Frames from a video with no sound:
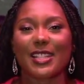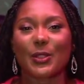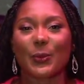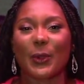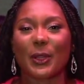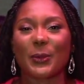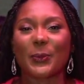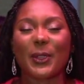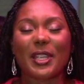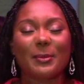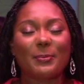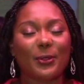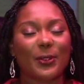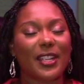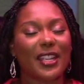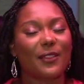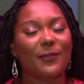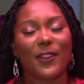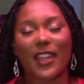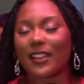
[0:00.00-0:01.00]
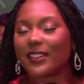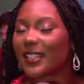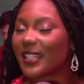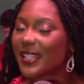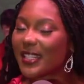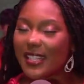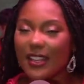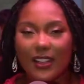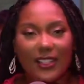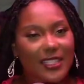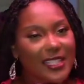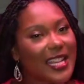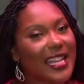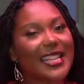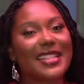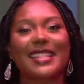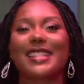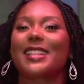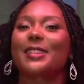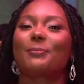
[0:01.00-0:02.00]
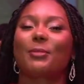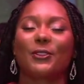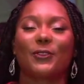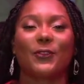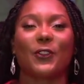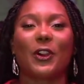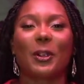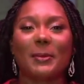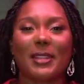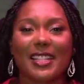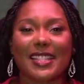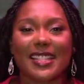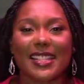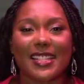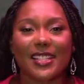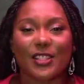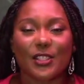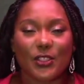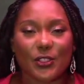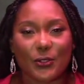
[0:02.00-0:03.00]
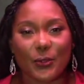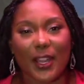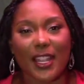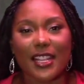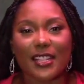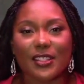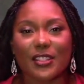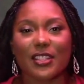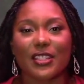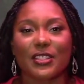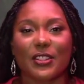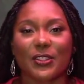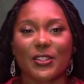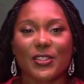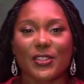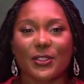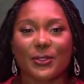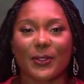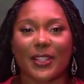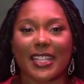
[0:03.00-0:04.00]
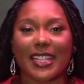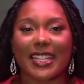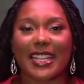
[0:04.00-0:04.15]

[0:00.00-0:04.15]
where we bring various artistic performances straight to your screen.